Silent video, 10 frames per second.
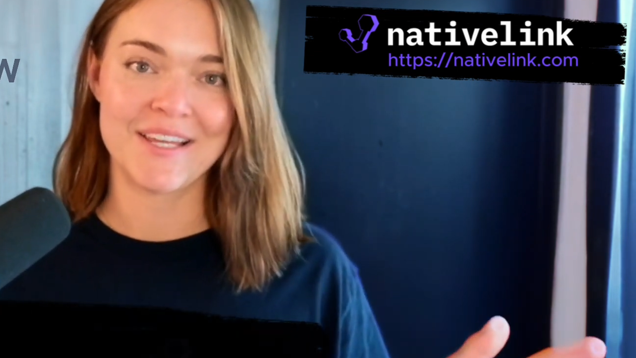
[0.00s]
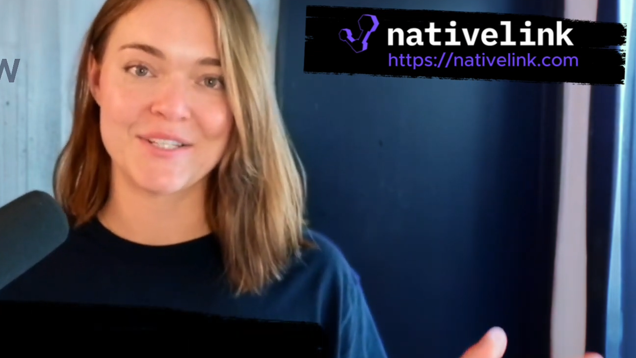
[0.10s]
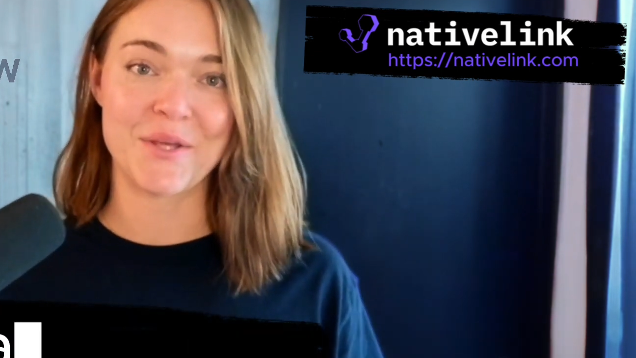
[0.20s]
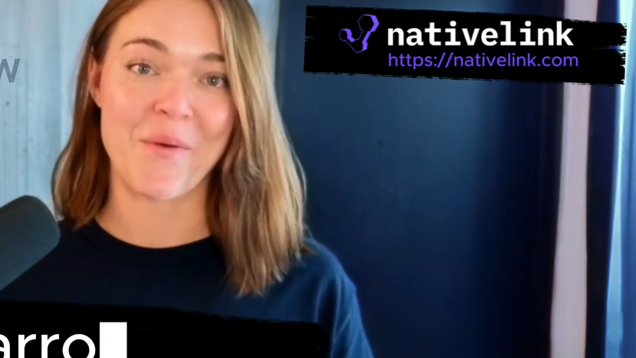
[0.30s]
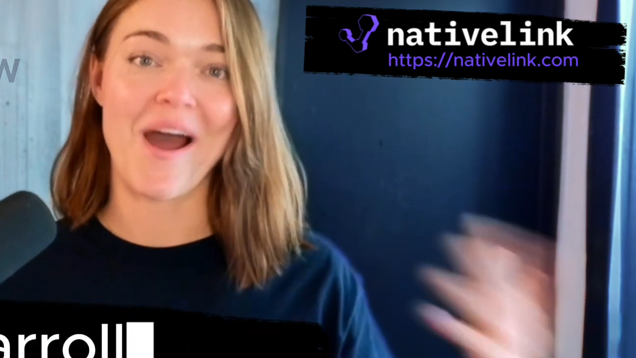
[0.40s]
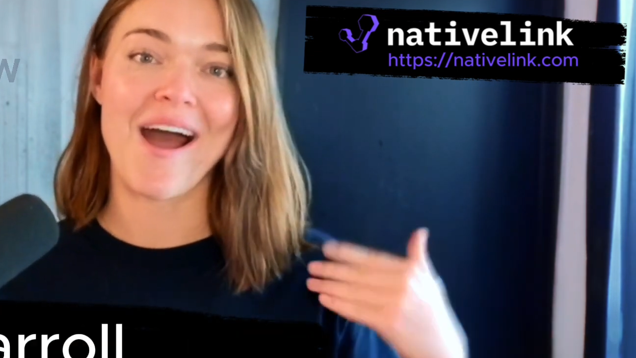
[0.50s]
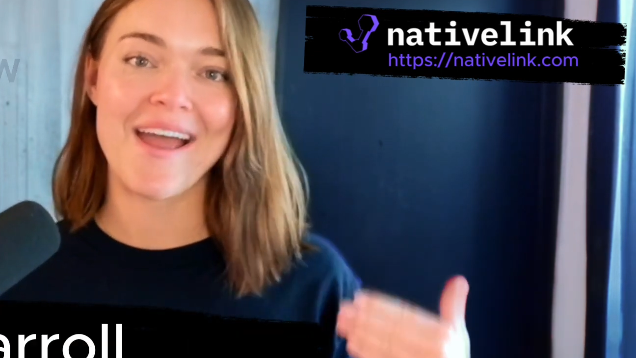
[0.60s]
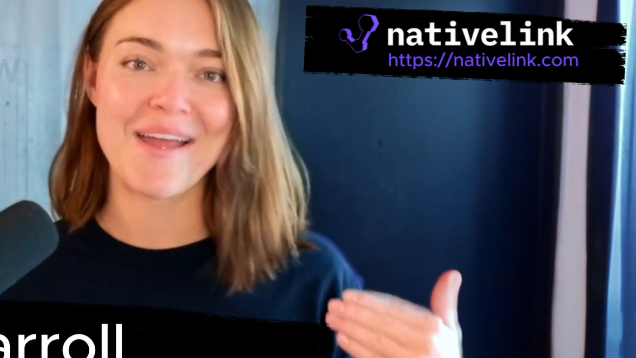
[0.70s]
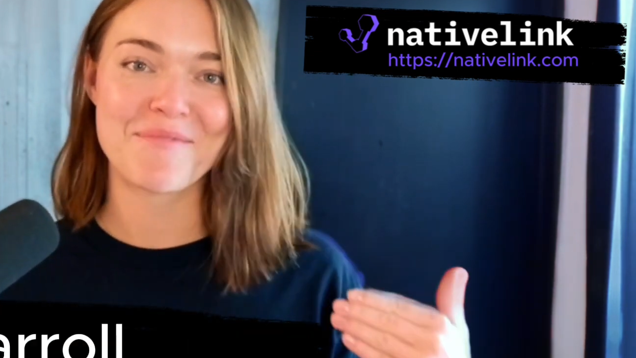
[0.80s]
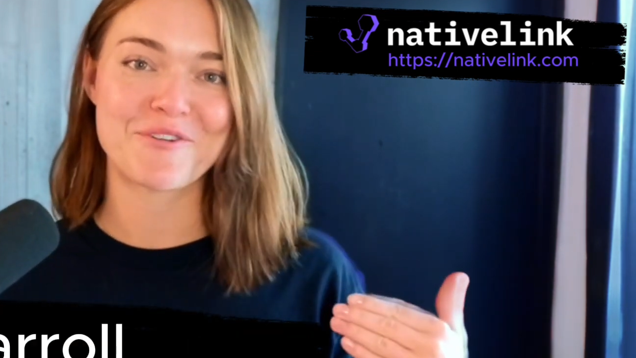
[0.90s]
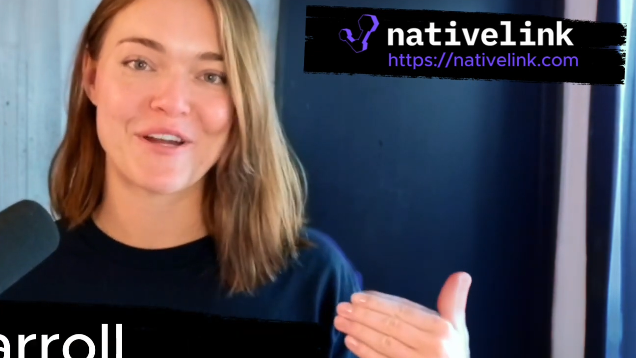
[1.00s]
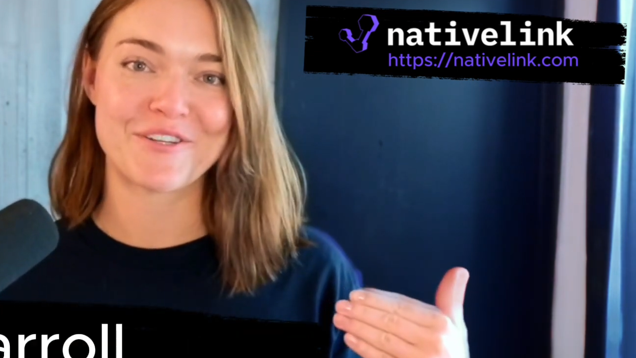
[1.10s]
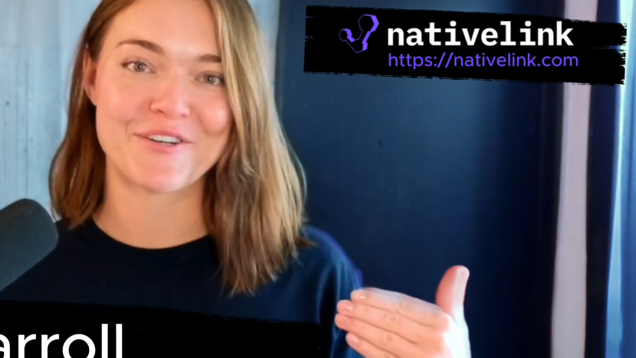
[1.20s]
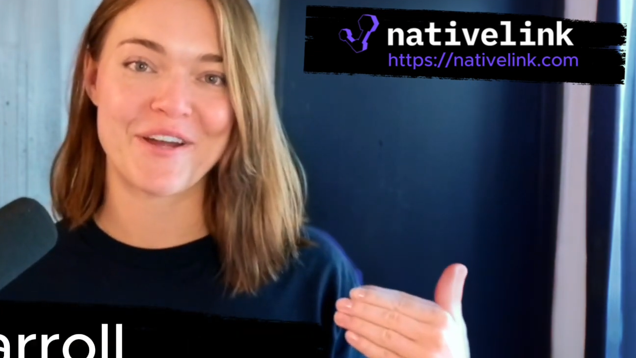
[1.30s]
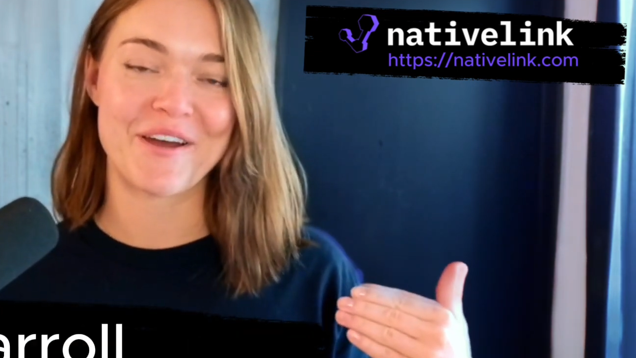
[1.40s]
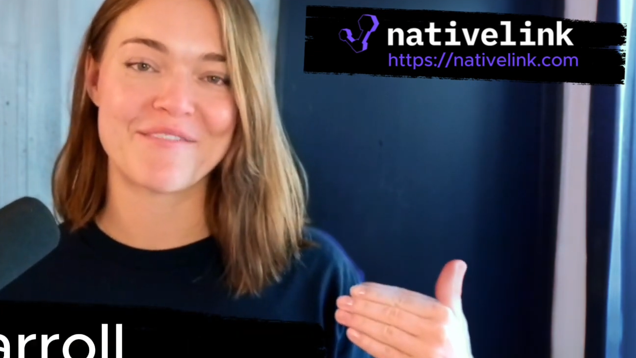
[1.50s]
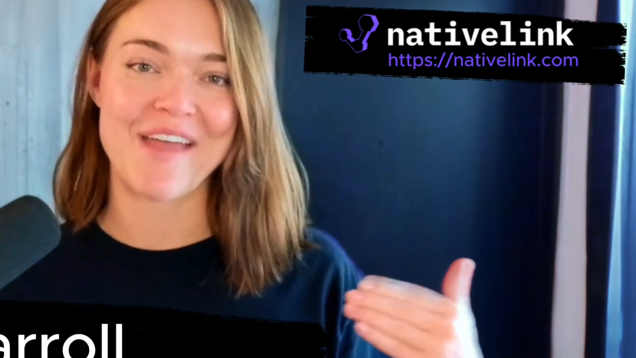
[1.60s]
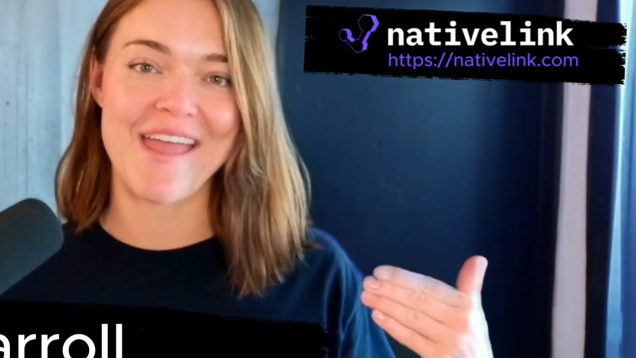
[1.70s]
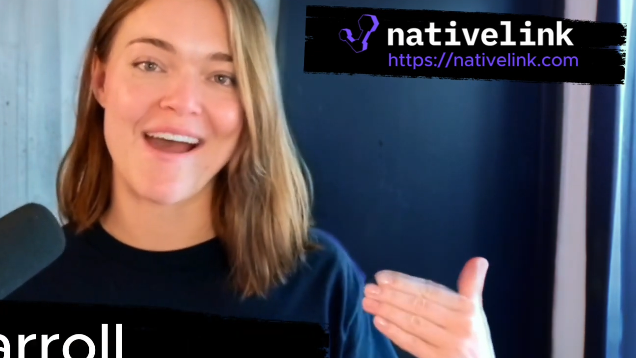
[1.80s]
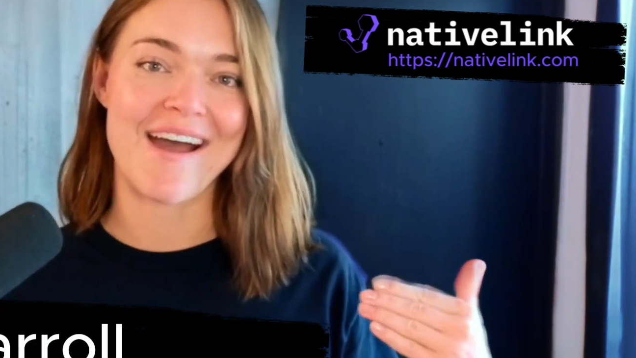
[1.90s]
So I am the director of
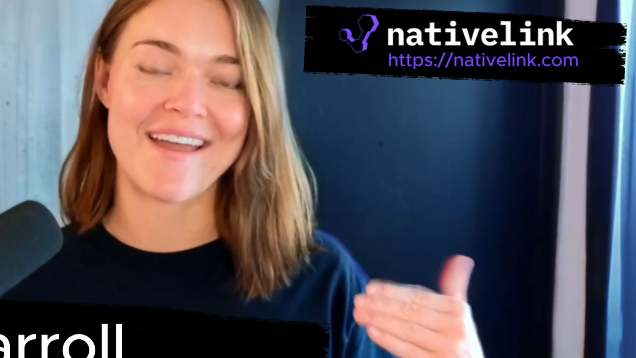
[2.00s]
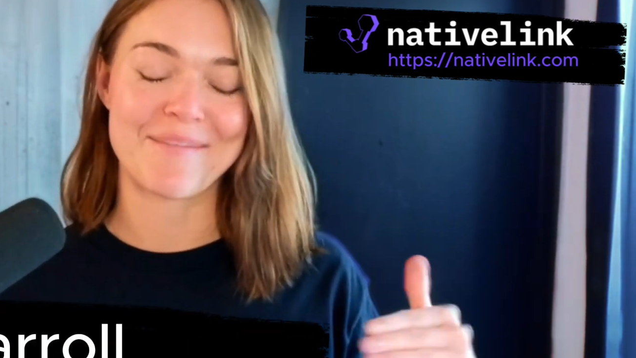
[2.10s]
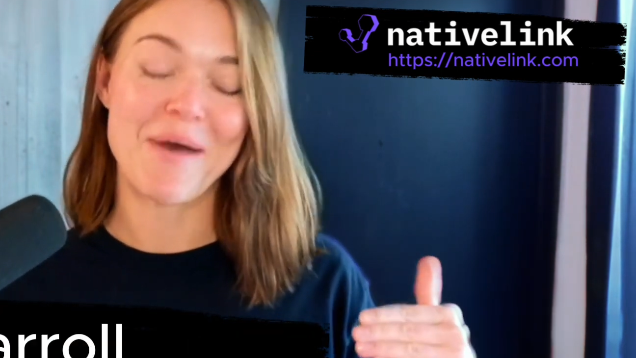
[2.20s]
AI